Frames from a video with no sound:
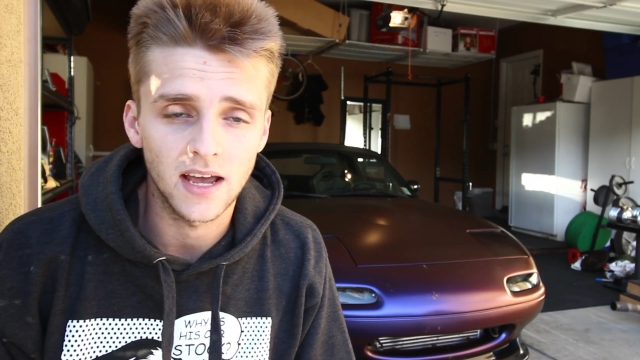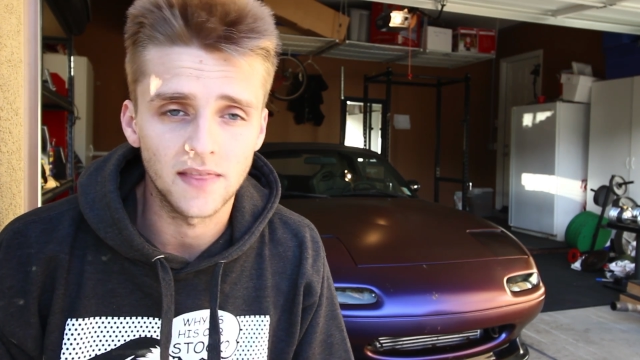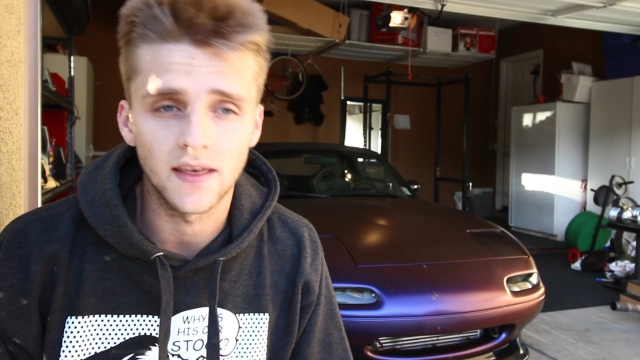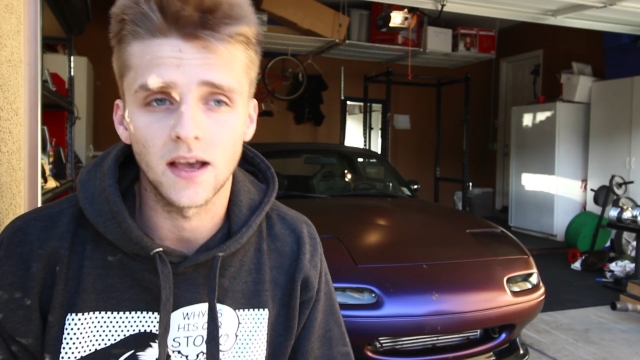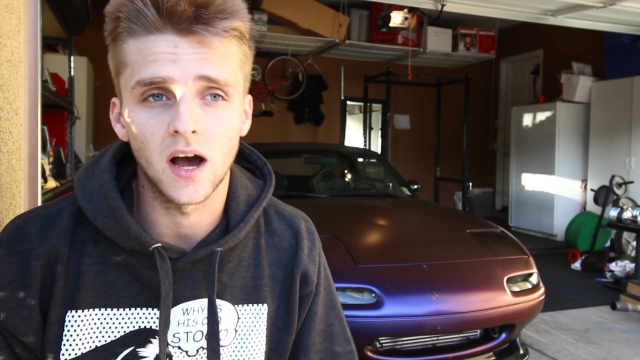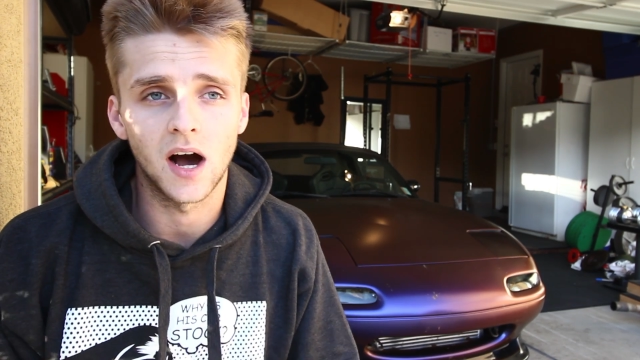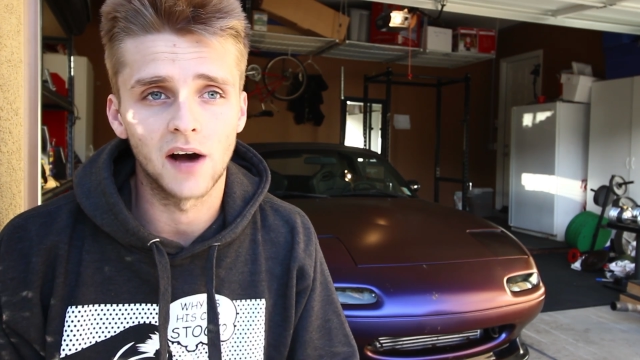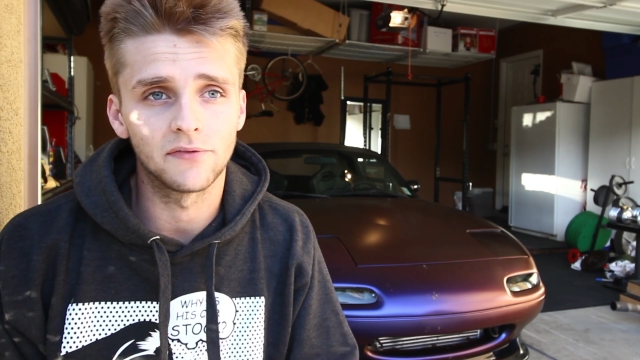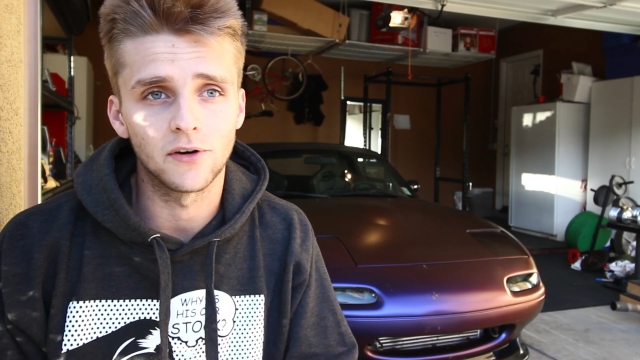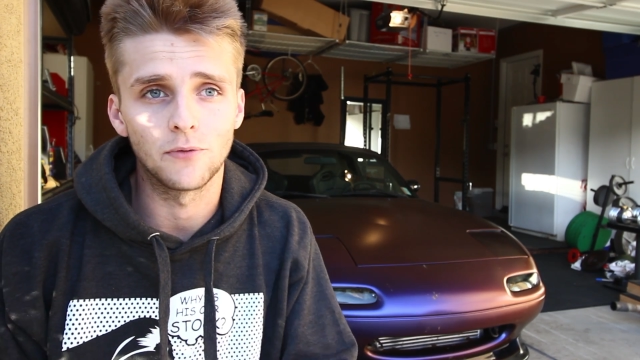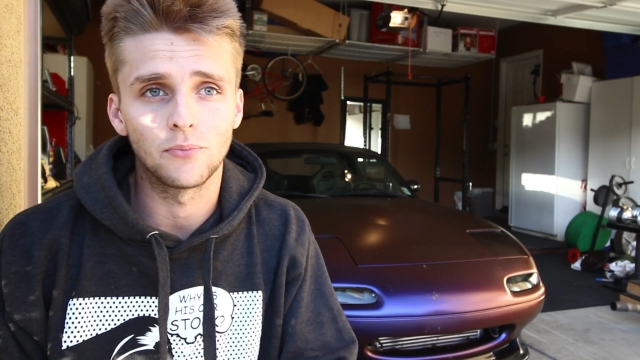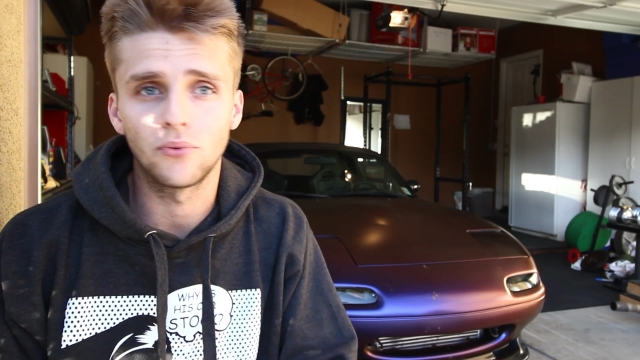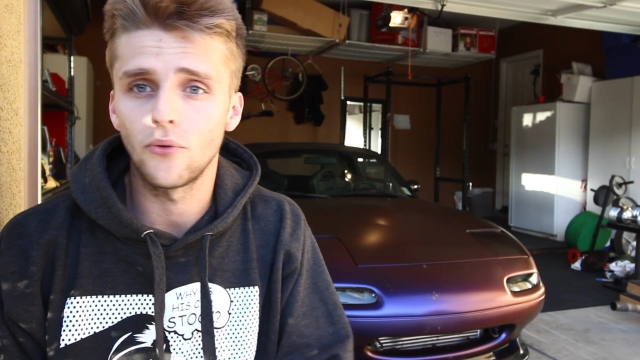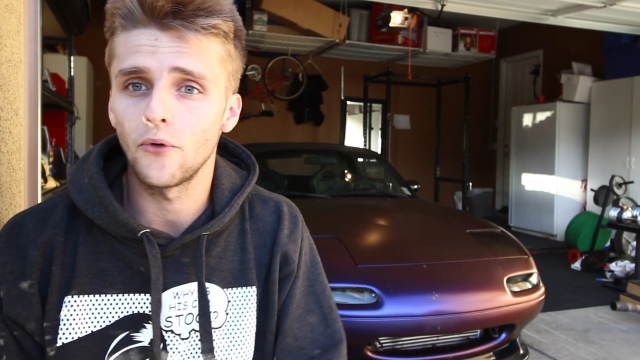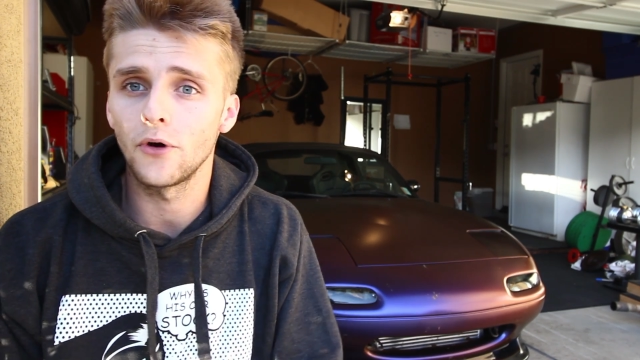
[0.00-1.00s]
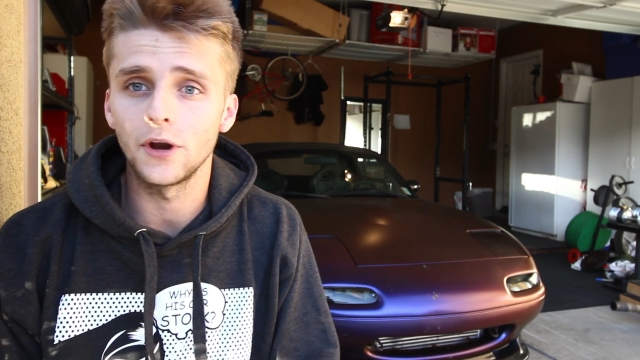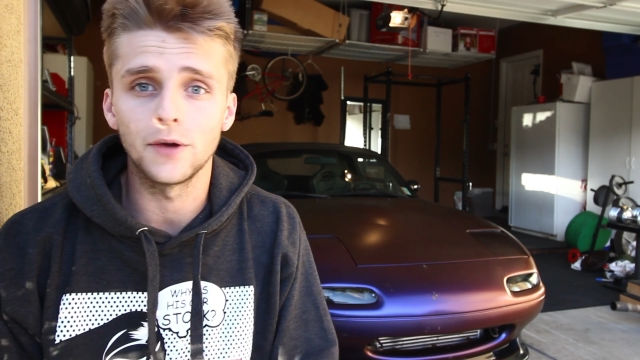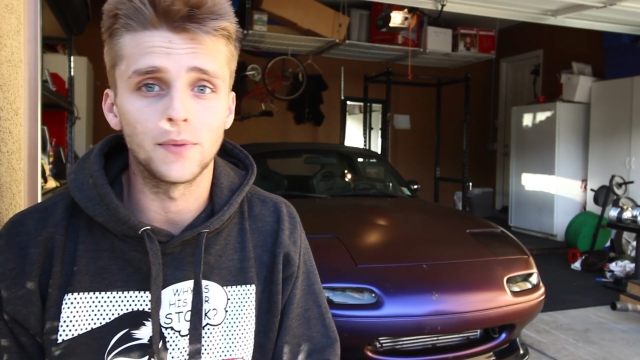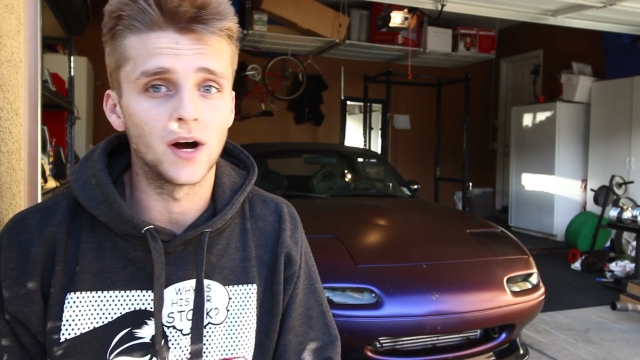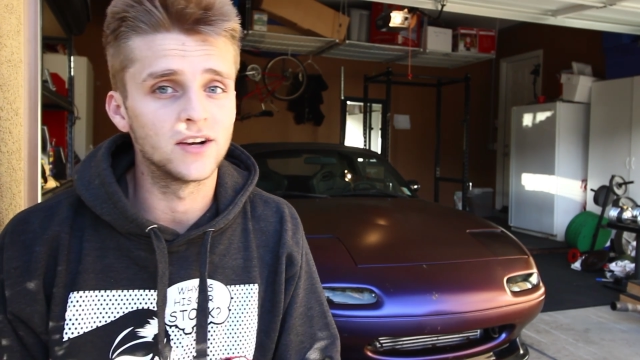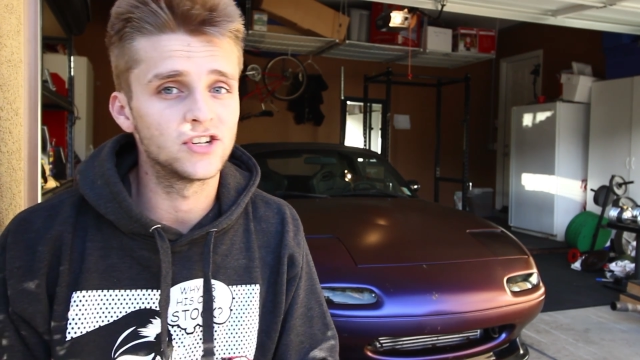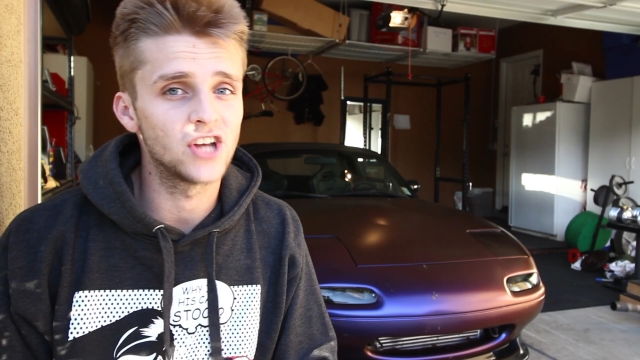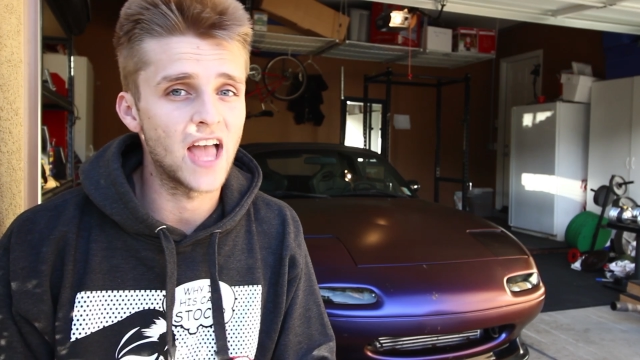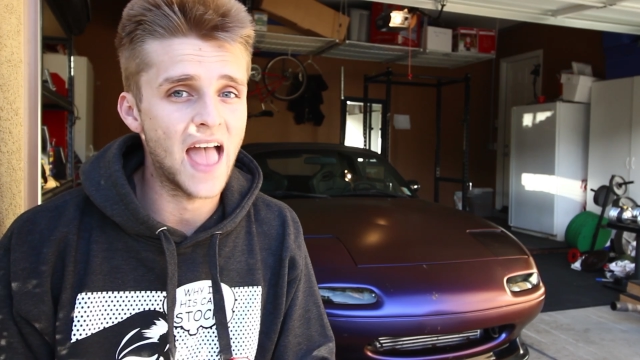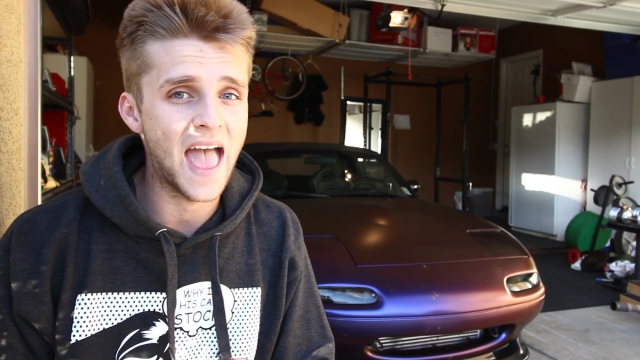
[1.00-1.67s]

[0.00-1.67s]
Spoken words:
and they offer pretty much